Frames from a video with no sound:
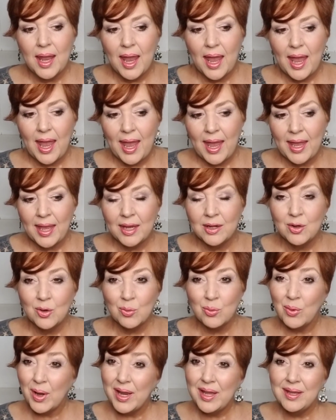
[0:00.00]

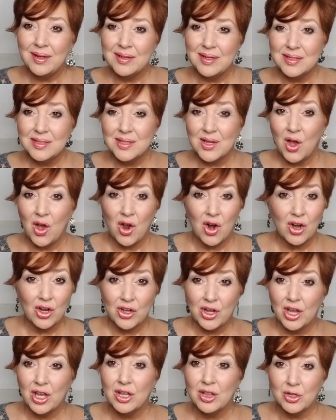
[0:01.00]
and red is a
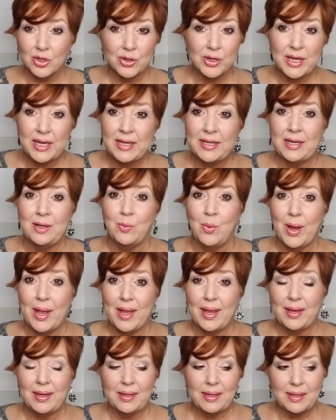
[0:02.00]
hard color
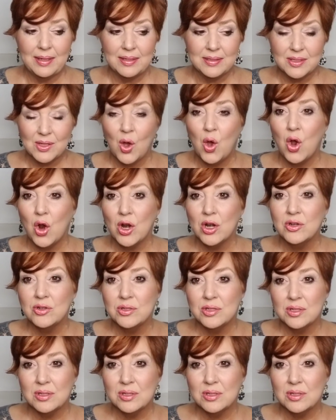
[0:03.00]
anyway. It's hard,